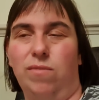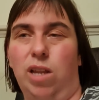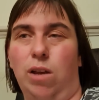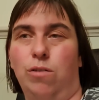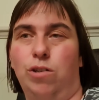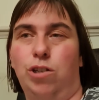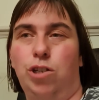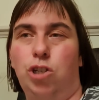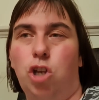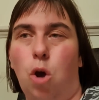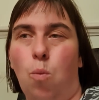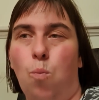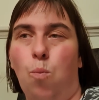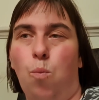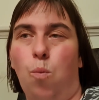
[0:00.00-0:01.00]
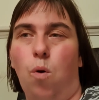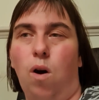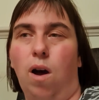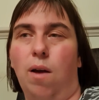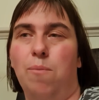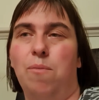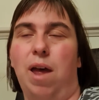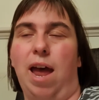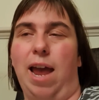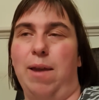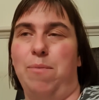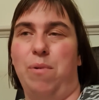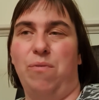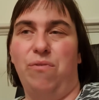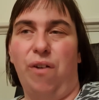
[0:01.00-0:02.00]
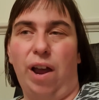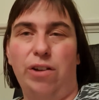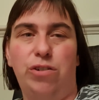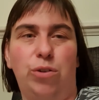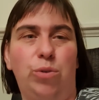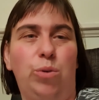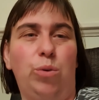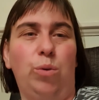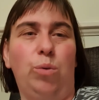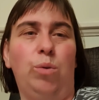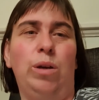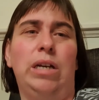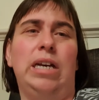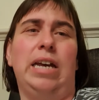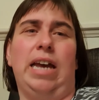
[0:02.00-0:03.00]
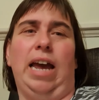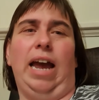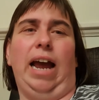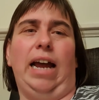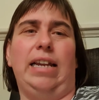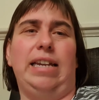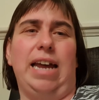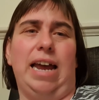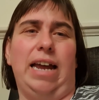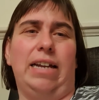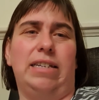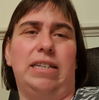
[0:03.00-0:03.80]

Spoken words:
someone, a professional, and that